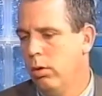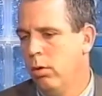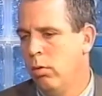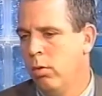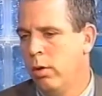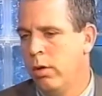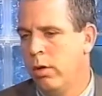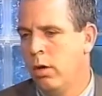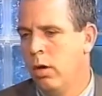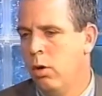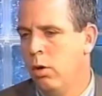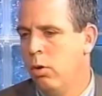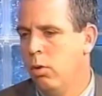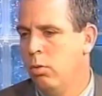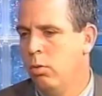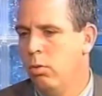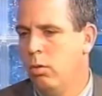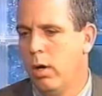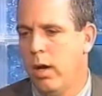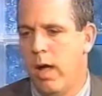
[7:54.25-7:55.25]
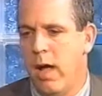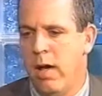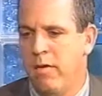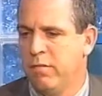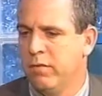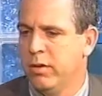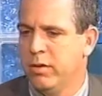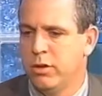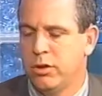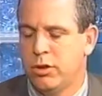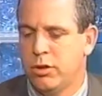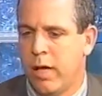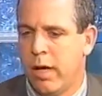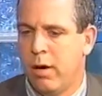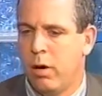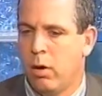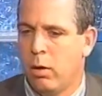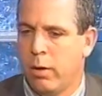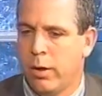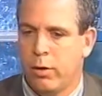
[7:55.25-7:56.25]
or no efforts
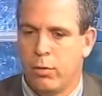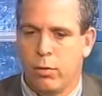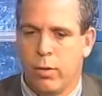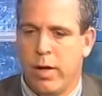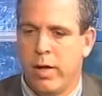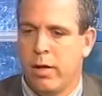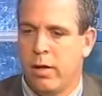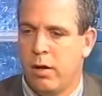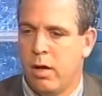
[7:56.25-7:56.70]
that aren't great